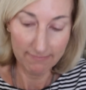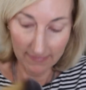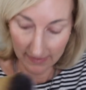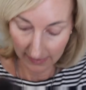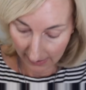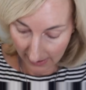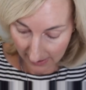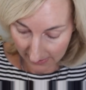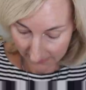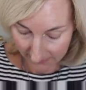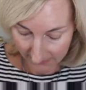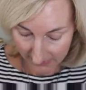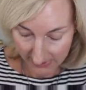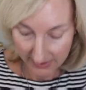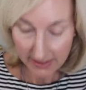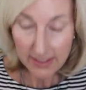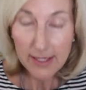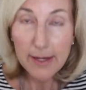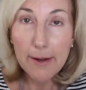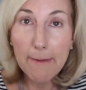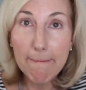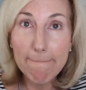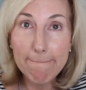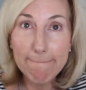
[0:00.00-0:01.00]
loves
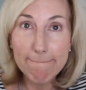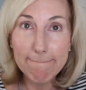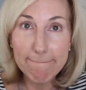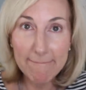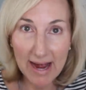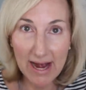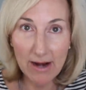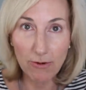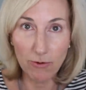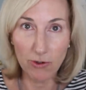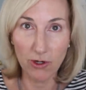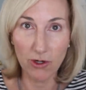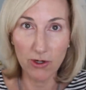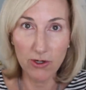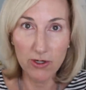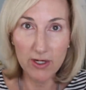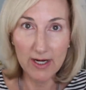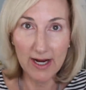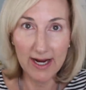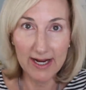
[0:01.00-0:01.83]
powder.